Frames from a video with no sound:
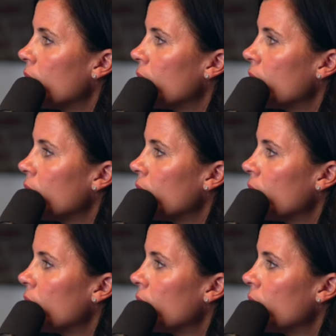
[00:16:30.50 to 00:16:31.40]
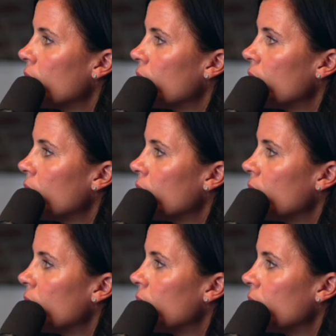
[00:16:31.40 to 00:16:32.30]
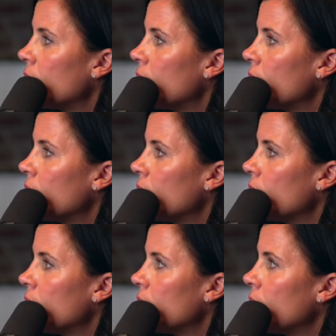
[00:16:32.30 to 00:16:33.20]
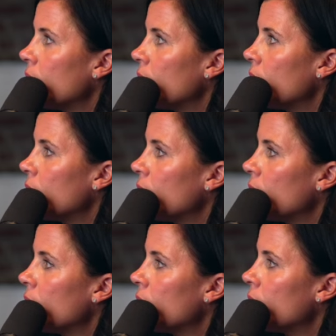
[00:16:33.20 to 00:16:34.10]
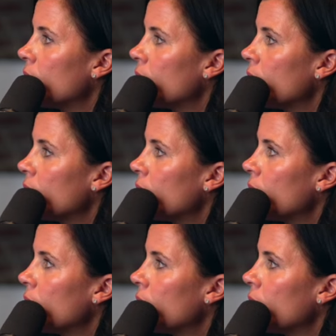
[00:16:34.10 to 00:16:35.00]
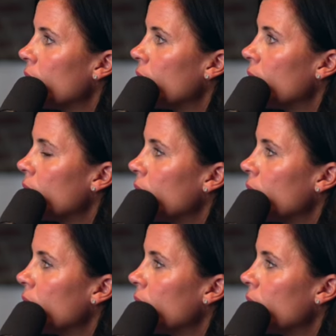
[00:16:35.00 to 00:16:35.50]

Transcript: [no speech]